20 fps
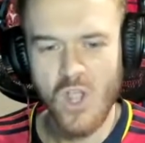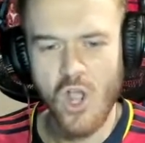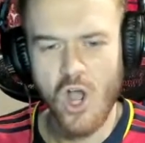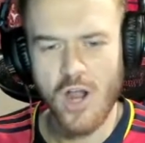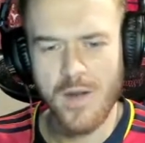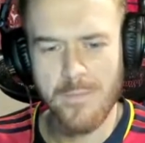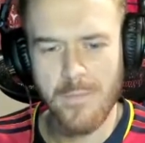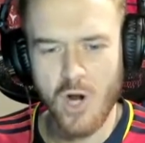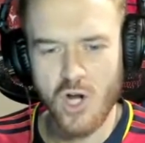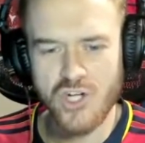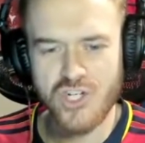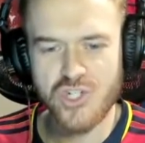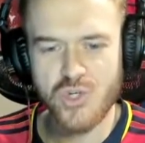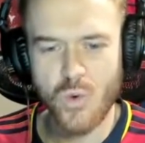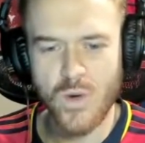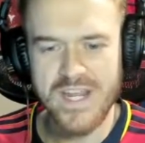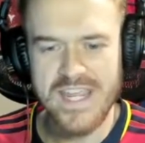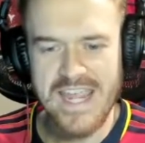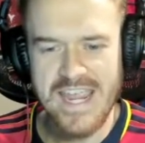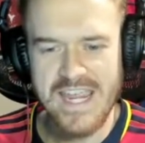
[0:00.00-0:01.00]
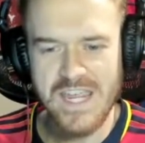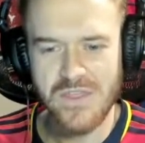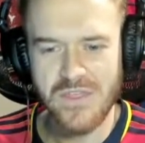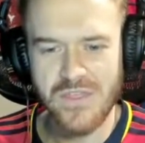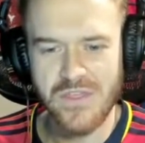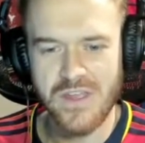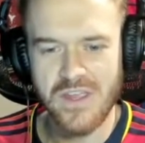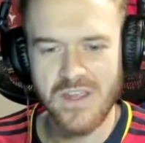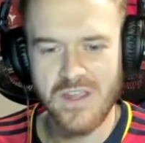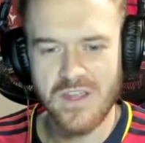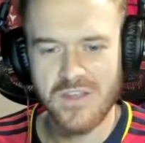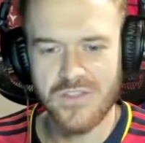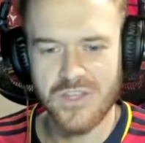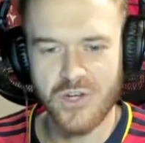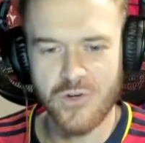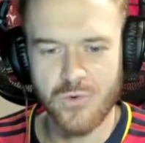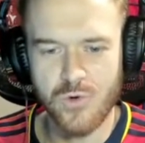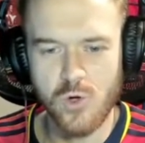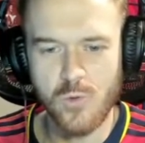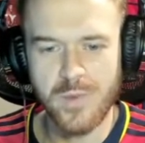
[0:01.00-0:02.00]
On March 28th, the
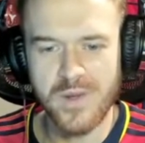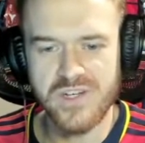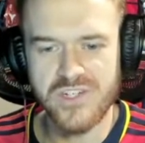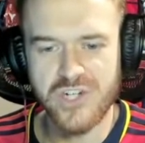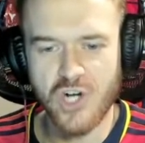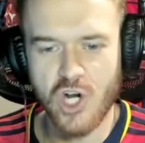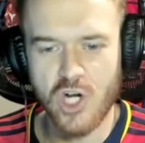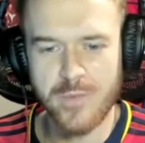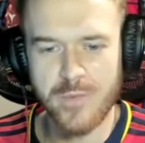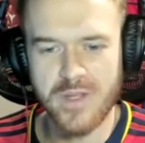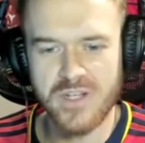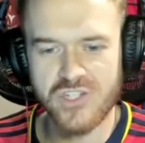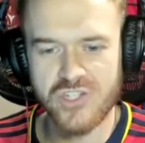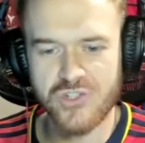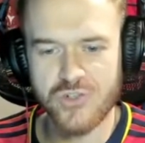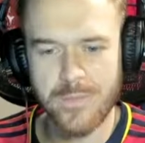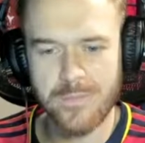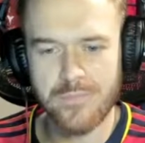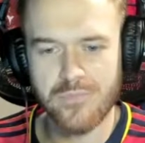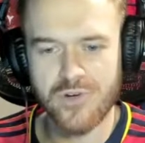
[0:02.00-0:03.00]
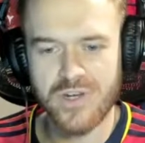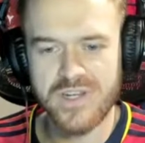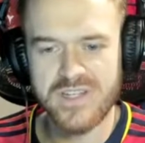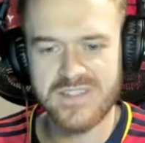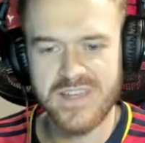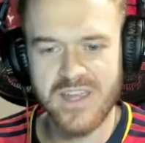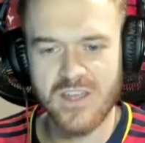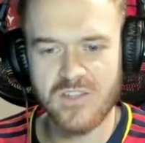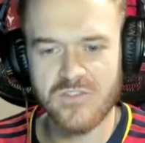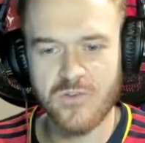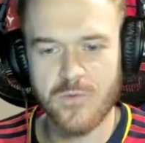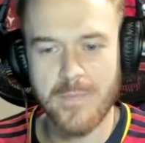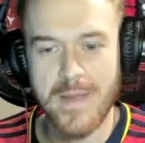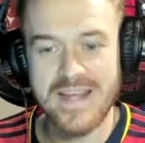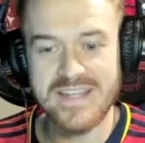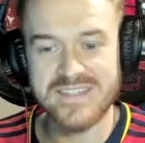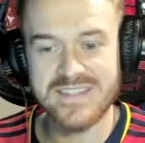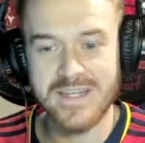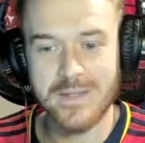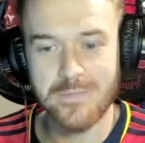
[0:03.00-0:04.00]
group and tournament strip pre sales for
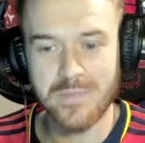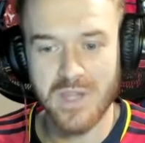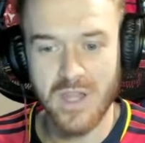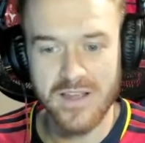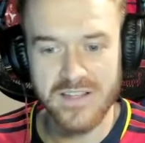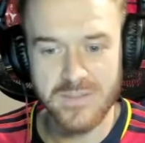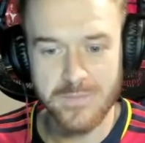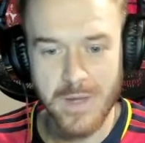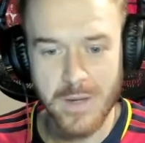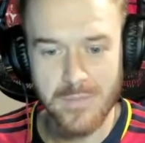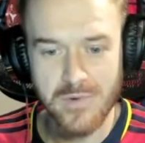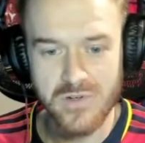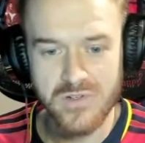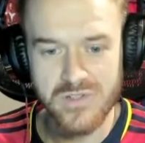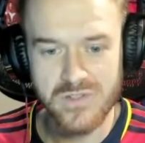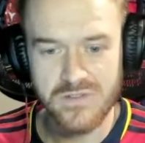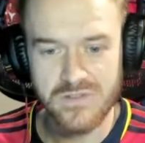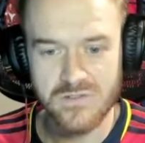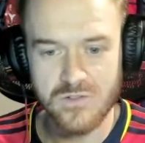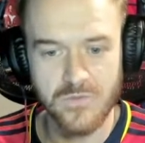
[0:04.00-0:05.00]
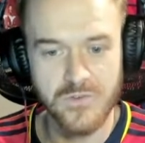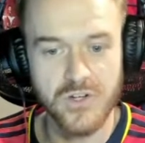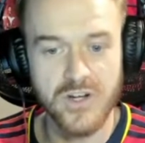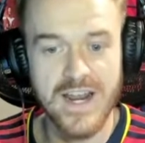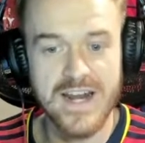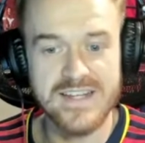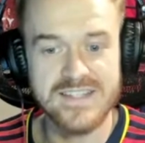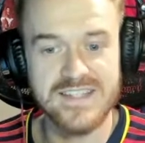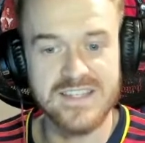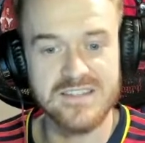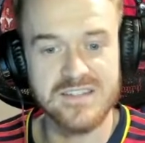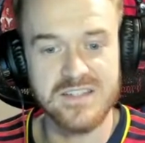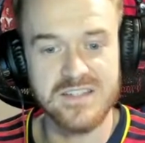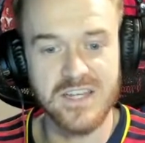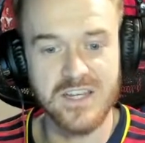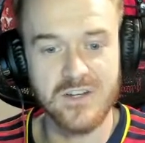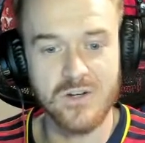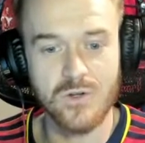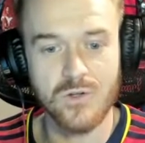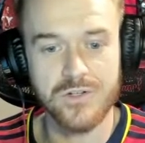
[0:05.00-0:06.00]
My City Plus members. So if you're not a season
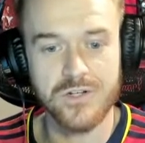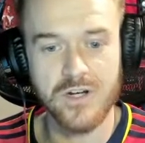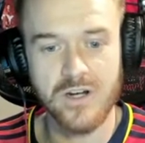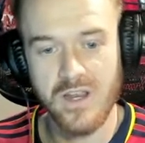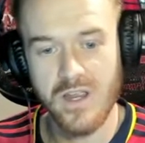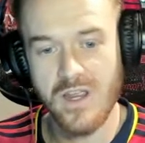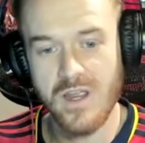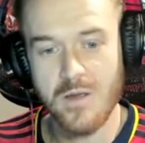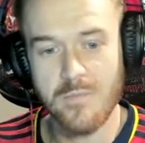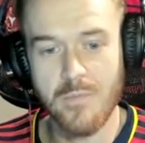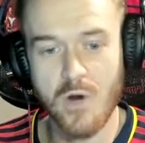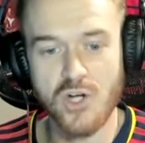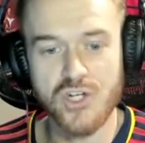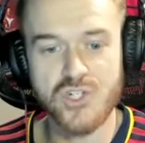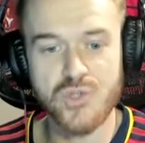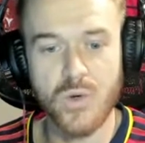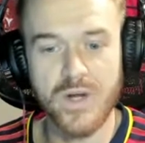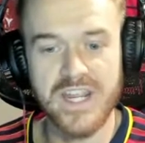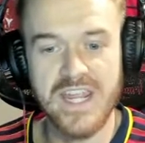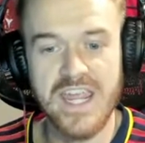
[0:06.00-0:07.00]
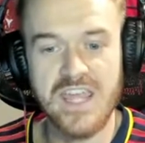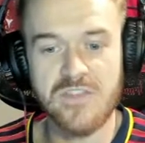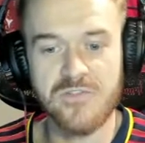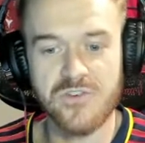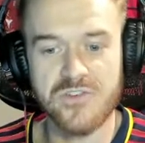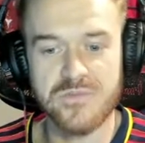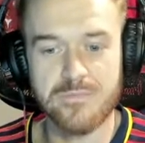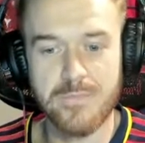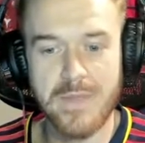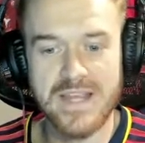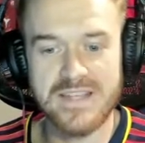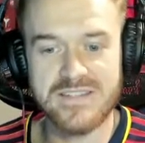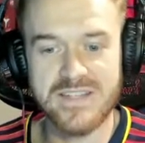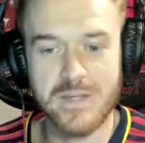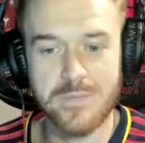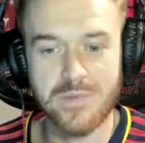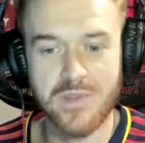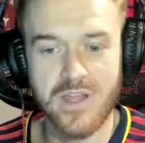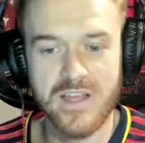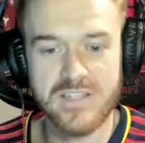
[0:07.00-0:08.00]
ticket holder, March 28th for My
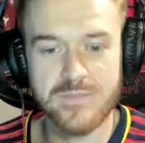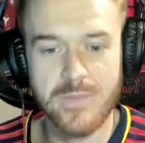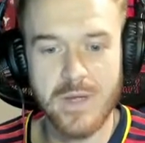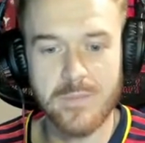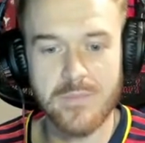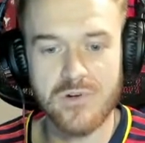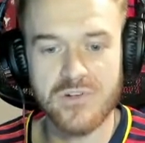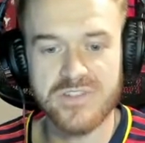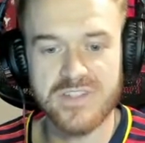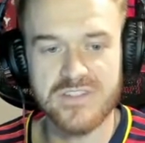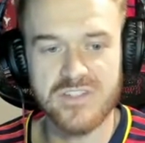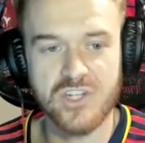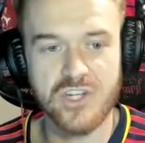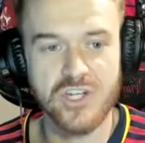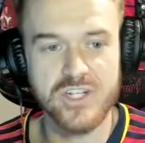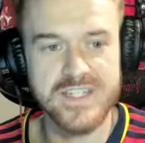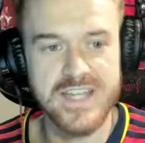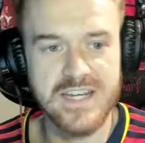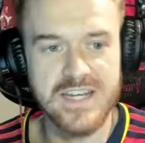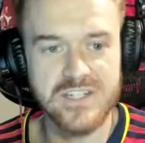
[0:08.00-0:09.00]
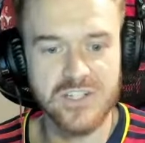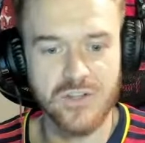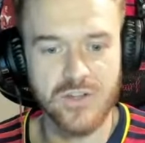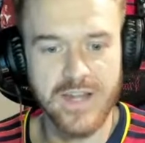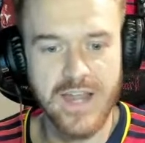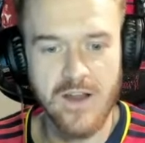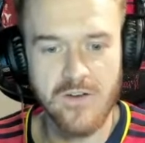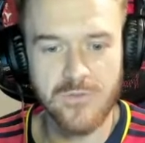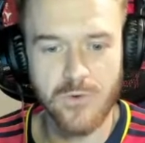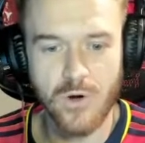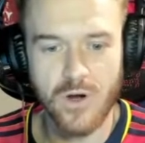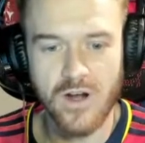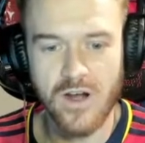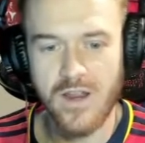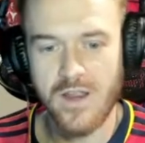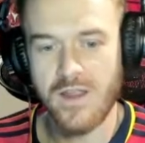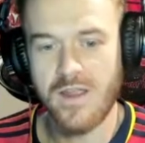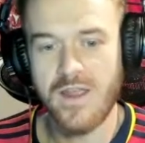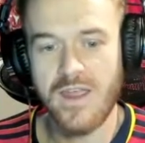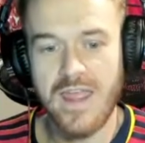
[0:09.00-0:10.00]
City Plus members is a good date to look out for.
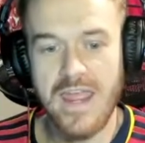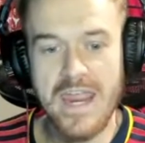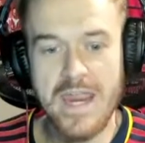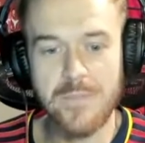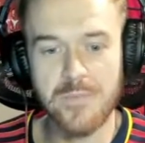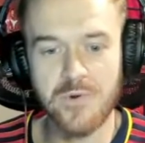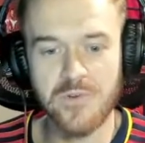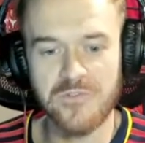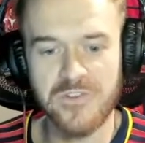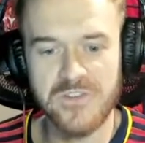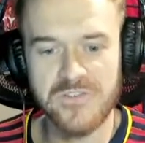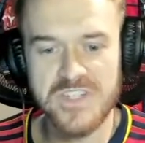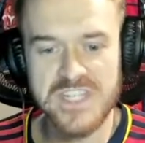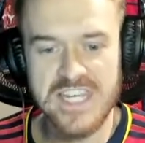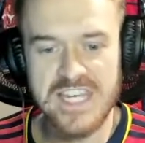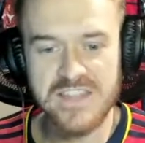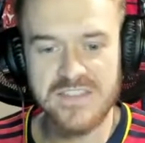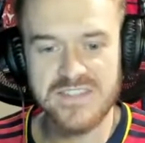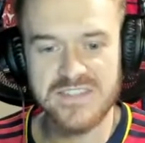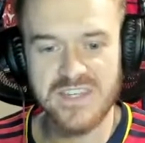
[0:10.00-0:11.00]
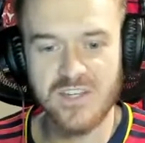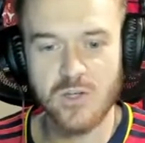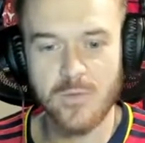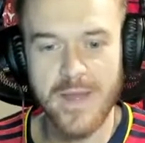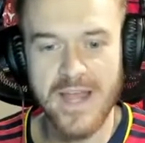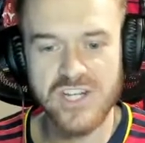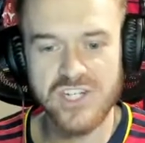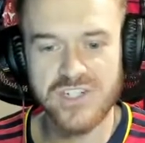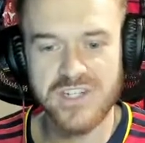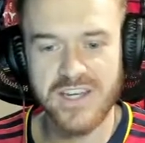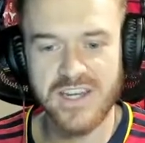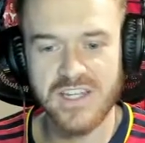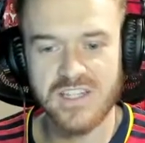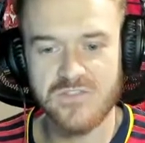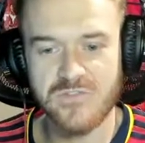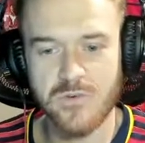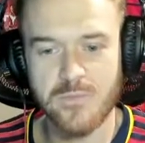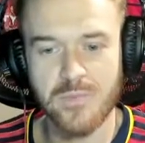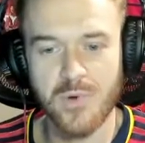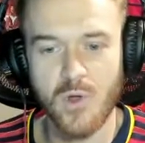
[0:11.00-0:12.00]
April 15th, single match
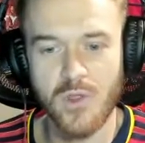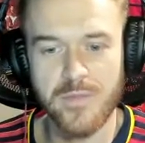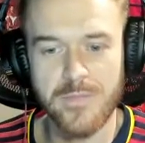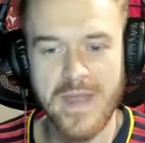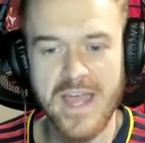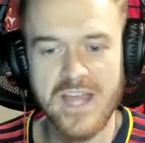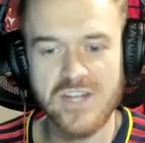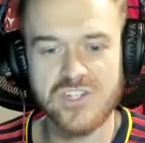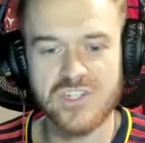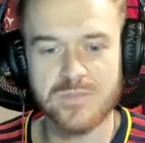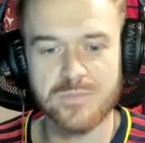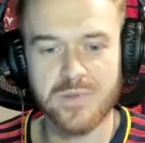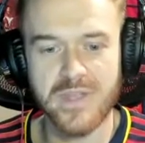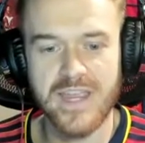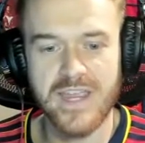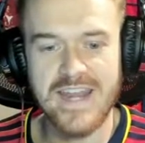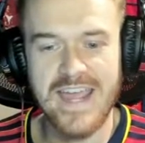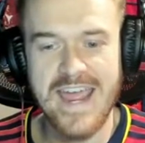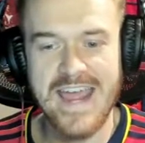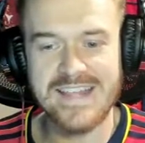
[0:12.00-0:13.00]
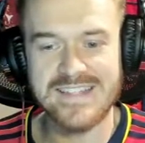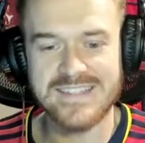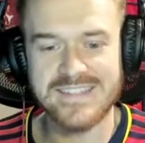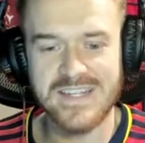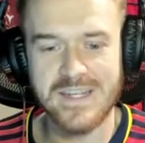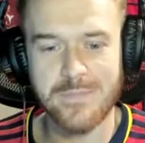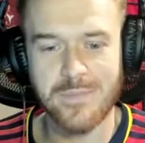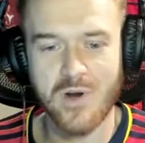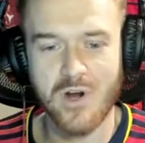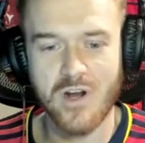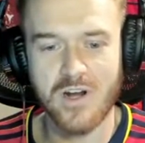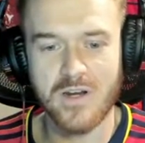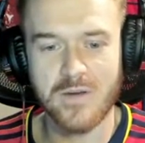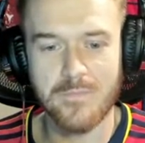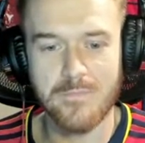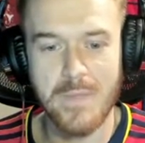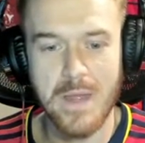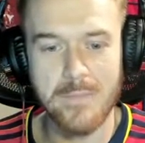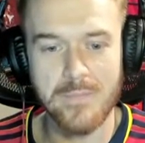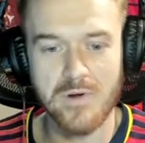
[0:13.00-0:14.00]
tickets for both matches played at City Park
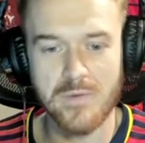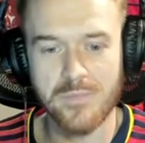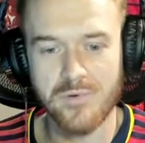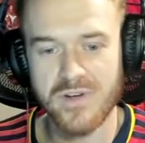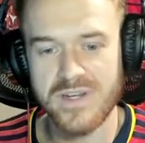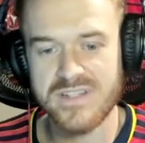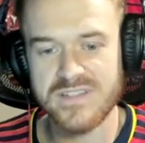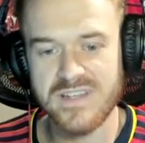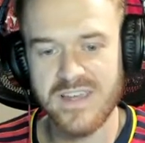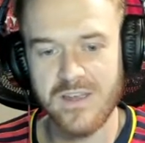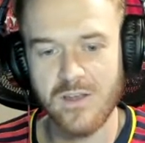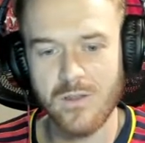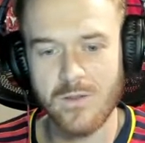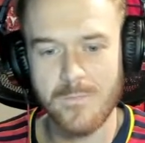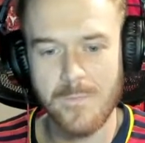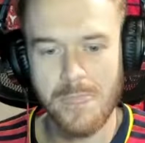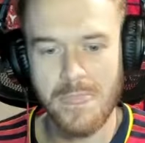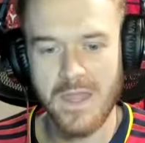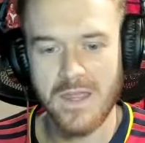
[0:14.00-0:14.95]
member presale.